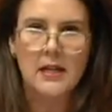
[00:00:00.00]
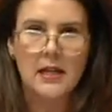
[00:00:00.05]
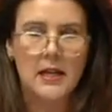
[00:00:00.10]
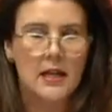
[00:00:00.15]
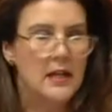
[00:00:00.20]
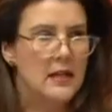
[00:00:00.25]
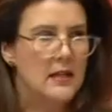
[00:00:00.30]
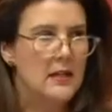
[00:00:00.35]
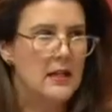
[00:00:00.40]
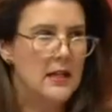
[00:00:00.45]

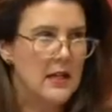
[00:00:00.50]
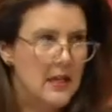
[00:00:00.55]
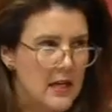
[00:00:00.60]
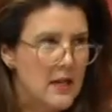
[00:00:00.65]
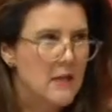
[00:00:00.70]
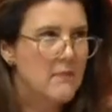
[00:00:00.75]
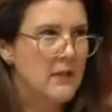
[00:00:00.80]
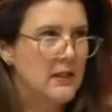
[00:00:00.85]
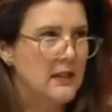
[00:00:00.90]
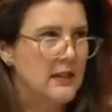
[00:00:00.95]
an
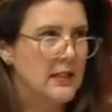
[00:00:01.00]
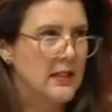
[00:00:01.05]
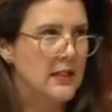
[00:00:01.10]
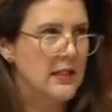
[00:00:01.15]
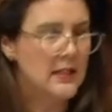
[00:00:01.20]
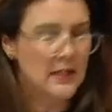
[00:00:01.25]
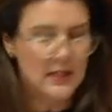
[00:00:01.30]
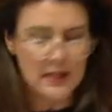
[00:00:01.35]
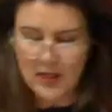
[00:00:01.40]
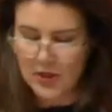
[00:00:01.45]

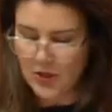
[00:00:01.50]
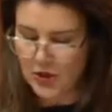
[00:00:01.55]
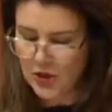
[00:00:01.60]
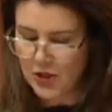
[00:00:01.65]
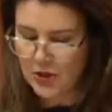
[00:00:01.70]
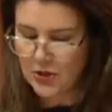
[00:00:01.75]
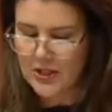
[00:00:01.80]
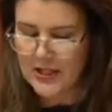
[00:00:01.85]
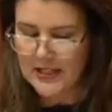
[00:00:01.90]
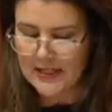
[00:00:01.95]
inability
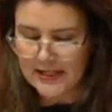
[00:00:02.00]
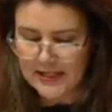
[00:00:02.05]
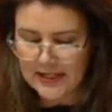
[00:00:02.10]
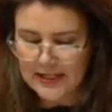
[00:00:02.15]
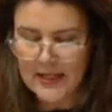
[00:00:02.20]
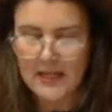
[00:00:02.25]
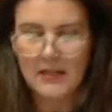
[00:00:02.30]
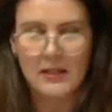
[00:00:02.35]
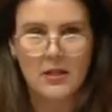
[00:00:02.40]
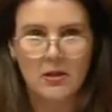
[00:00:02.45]
to
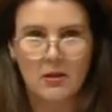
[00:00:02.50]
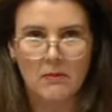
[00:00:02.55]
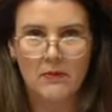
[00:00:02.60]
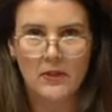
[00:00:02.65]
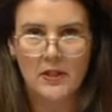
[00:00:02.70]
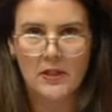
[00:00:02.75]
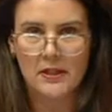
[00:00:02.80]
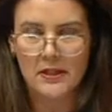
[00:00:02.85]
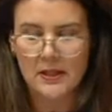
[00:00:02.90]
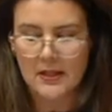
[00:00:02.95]
concede the
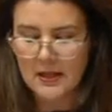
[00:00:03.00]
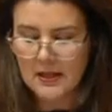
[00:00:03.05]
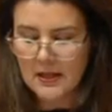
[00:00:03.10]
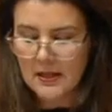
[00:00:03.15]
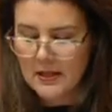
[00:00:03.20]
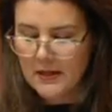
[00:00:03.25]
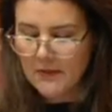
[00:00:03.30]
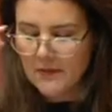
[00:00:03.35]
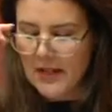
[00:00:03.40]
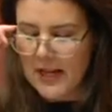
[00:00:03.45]
obvious,
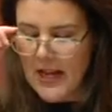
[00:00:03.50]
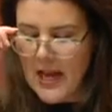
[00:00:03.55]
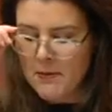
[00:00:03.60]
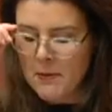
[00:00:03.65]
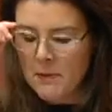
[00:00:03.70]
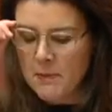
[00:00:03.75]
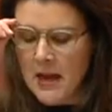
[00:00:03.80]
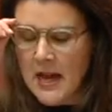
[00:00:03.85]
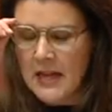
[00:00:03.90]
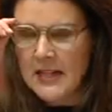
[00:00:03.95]
the Labor
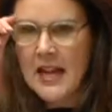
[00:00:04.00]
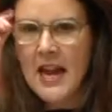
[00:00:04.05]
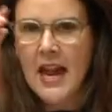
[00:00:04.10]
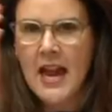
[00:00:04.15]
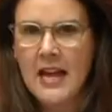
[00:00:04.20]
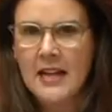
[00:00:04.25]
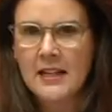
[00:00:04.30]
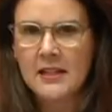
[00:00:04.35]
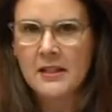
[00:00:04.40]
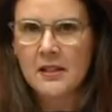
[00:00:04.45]
Party
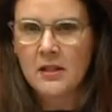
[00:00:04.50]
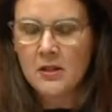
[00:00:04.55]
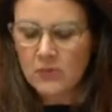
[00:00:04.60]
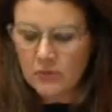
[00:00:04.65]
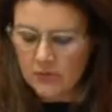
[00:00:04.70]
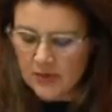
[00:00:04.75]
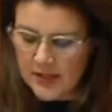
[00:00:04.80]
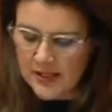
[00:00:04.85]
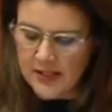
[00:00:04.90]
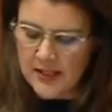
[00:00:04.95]
has
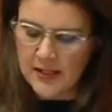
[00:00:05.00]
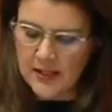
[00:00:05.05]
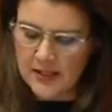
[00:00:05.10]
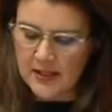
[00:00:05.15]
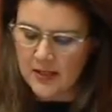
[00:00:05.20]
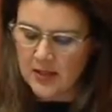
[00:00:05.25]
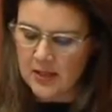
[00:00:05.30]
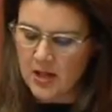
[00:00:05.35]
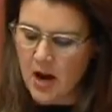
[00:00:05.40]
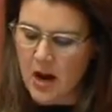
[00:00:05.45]

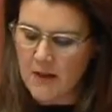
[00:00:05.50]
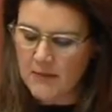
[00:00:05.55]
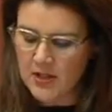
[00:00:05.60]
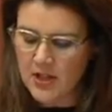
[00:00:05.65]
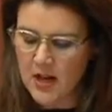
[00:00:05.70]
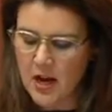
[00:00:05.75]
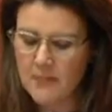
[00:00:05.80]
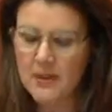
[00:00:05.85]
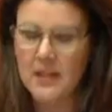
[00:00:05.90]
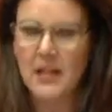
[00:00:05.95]
resisted time and
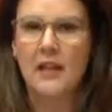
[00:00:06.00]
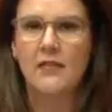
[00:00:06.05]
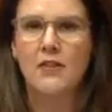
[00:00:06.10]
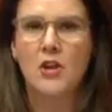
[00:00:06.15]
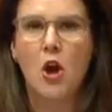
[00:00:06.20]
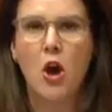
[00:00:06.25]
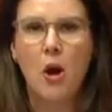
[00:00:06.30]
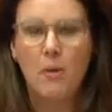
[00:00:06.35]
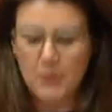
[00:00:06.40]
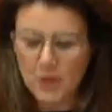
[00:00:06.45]
time again
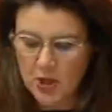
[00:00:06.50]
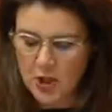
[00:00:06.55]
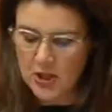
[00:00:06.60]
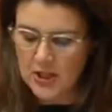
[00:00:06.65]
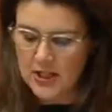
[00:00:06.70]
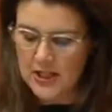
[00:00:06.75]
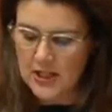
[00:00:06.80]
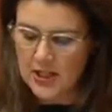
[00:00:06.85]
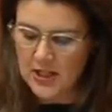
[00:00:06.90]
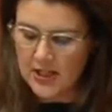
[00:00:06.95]
the
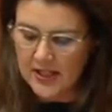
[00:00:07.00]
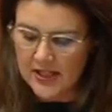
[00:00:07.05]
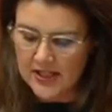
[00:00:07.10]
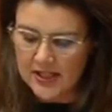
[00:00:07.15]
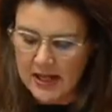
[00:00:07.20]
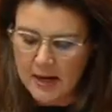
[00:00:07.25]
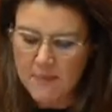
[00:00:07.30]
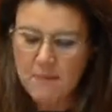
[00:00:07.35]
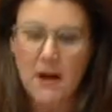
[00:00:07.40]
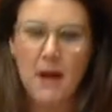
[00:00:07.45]
opportunity to
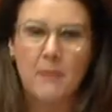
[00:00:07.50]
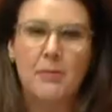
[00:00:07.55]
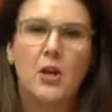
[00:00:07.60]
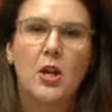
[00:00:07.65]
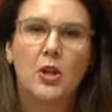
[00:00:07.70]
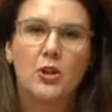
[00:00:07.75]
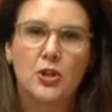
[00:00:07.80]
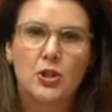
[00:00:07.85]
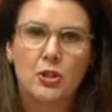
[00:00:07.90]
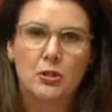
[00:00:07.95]
step
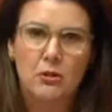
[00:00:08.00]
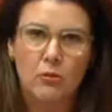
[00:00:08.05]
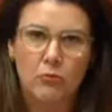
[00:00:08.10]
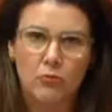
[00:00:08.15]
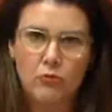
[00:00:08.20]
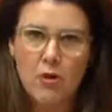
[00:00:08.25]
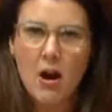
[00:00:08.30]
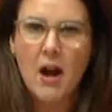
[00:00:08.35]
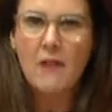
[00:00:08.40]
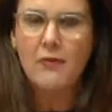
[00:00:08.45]
up, to do the
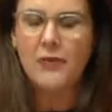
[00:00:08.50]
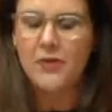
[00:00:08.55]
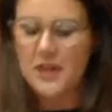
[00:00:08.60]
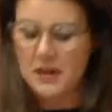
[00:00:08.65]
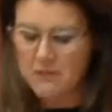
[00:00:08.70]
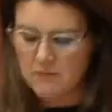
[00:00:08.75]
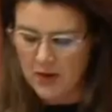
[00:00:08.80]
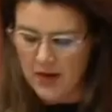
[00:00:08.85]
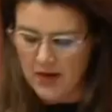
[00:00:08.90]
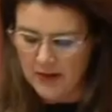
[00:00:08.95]
right
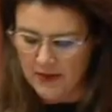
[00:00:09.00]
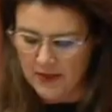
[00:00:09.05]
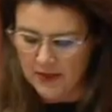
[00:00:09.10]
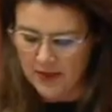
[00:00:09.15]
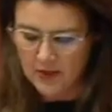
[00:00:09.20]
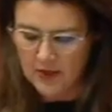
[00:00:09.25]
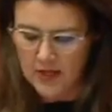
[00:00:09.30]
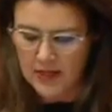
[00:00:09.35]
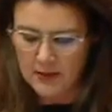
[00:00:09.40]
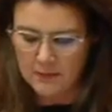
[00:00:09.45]
thing by the
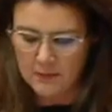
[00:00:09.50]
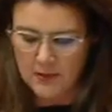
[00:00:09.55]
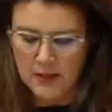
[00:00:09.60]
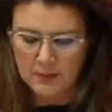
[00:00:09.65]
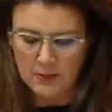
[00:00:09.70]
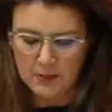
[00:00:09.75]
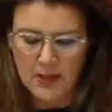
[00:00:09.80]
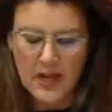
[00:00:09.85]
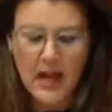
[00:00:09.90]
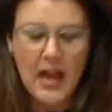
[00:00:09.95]
Australian
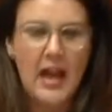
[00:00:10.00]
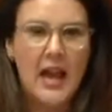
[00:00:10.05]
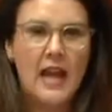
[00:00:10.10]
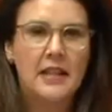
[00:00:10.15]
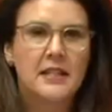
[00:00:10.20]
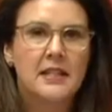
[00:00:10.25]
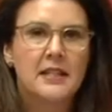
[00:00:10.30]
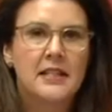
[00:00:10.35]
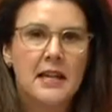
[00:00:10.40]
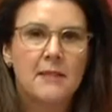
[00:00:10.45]
people and
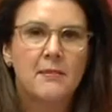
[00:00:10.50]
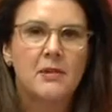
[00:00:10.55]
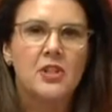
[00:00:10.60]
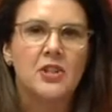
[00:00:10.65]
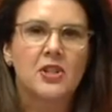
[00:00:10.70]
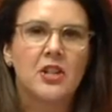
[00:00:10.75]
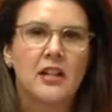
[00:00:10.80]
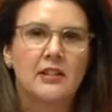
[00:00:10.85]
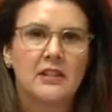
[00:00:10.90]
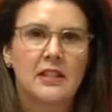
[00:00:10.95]
to
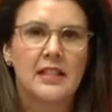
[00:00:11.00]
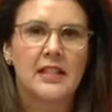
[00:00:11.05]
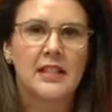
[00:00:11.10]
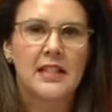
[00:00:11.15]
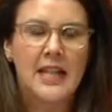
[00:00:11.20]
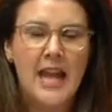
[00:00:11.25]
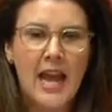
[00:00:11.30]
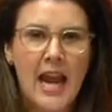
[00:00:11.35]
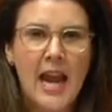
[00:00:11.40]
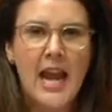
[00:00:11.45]
demonstrate that
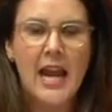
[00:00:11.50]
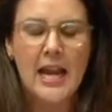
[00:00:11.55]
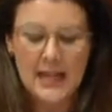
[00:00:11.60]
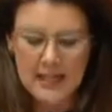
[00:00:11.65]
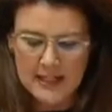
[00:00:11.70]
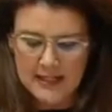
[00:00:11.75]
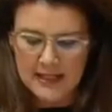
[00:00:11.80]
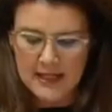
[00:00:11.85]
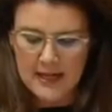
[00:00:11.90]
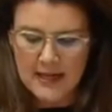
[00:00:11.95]
it
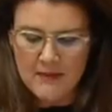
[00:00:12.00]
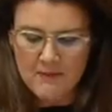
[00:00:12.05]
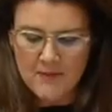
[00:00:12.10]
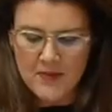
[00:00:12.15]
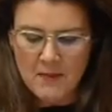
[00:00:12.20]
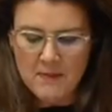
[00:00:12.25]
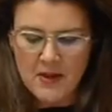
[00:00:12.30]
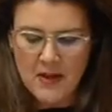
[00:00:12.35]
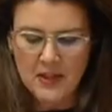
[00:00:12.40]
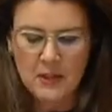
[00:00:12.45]
cares
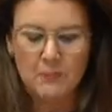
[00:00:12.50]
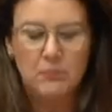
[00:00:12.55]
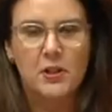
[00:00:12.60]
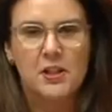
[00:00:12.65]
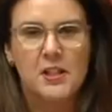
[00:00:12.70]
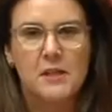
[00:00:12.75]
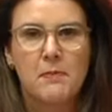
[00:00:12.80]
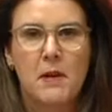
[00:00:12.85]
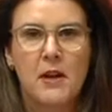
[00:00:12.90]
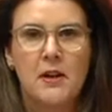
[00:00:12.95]
about the
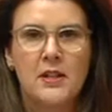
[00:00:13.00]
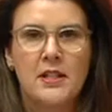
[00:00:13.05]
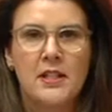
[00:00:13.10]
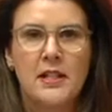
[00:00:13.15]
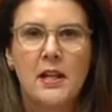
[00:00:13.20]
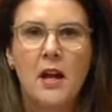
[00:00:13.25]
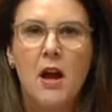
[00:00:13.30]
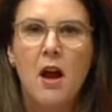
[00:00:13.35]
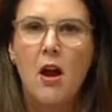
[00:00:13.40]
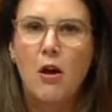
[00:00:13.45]

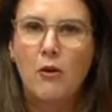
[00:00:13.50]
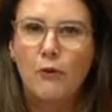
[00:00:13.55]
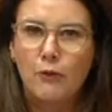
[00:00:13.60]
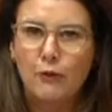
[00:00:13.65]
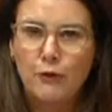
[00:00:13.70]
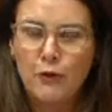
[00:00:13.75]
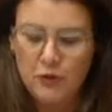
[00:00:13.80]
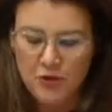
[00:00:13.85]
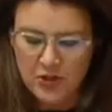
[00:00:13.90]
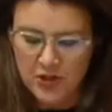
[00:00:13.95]
prosperity of
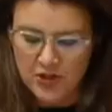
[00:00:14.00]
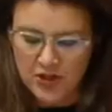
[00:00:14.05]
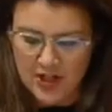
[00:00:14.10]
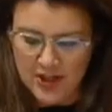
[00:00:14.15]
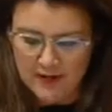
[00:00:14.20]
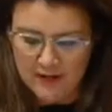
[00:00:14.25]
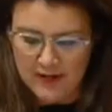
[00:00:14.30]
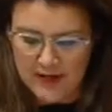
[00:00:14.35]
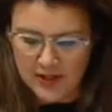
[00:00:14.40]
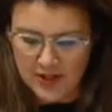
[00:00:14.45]
future
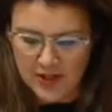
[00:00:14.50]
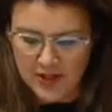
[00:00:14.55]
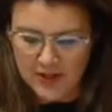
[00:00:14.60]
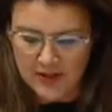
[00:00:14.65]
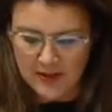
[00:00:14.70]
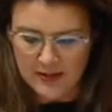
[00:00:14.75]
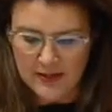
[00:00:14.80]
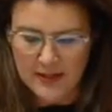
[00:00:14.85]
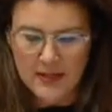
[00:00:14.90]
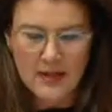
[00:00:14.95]

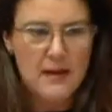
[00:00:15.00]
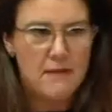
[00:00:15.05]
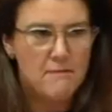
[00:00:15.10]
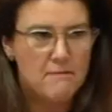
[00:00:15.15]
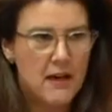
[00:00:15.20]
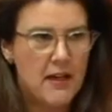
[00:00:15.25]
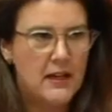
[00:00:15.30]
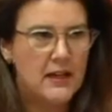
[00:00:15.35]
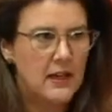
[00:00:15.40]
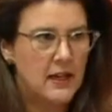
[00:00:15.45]
generations.
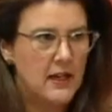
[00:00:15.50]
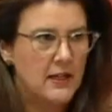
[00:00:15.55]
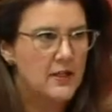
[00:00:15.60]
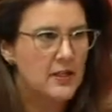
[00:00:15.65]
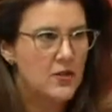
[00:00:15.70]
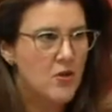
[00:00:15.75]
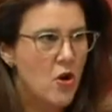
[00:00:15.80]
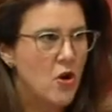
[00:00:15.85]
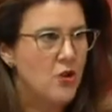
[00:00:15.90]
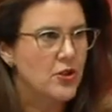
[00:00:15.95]
But
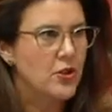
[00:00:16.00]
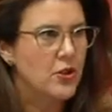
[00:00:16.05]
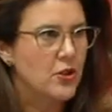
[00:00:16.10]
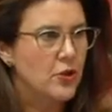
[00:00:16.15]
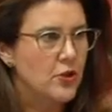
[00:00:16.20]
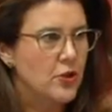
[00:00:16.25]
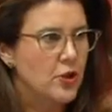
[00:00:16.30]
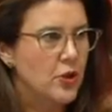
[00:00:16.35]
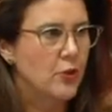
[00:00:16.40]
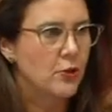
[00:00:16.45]
it's not
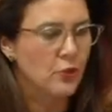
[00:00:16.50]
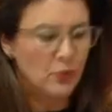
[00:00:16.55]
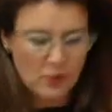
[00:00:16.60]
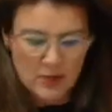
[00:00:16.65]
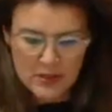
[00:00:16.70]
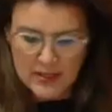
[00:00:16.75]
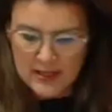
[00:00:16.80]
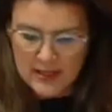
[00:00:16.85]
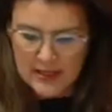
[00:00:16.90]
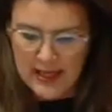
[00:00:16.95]
too
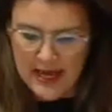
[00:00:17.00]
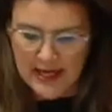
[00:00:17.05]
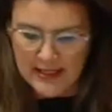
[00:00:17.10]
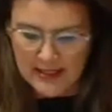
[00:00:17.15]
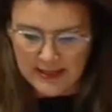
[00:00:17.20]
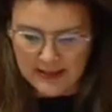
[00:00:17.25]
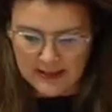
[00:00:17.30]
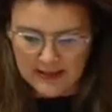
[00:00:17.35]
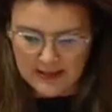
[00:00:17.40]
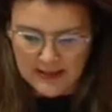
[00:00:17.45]

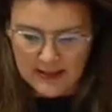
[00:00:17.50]
late.